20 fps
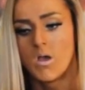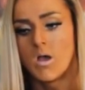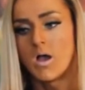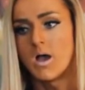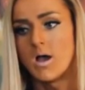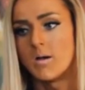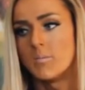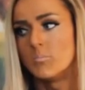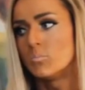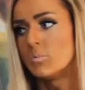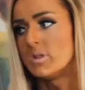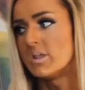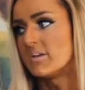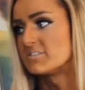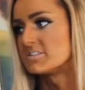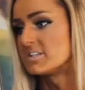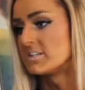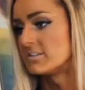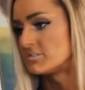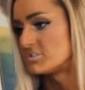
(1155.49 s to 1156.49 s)
um, we have
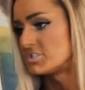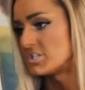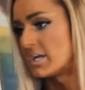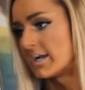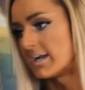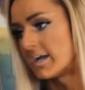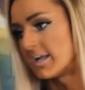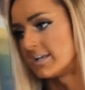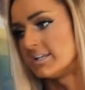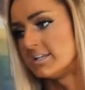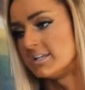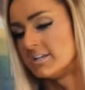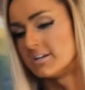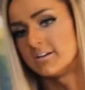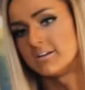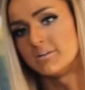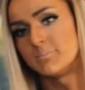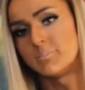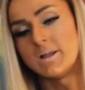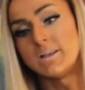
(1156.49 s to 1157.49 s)
to check out of
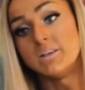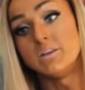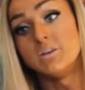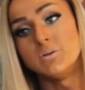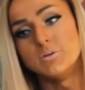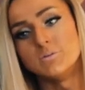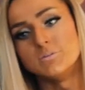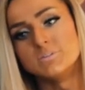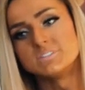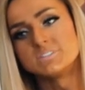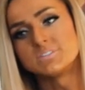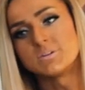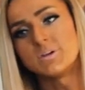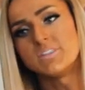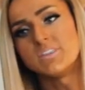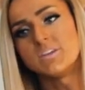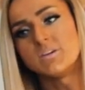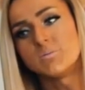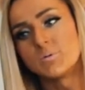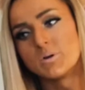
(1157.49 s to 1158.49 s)
here by noon. So I
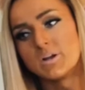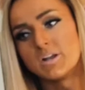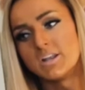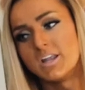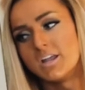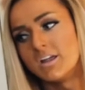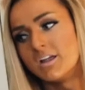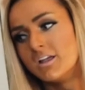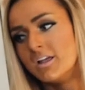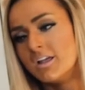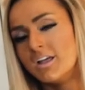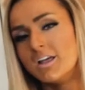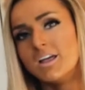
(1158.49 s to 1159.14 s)
think we're gonna,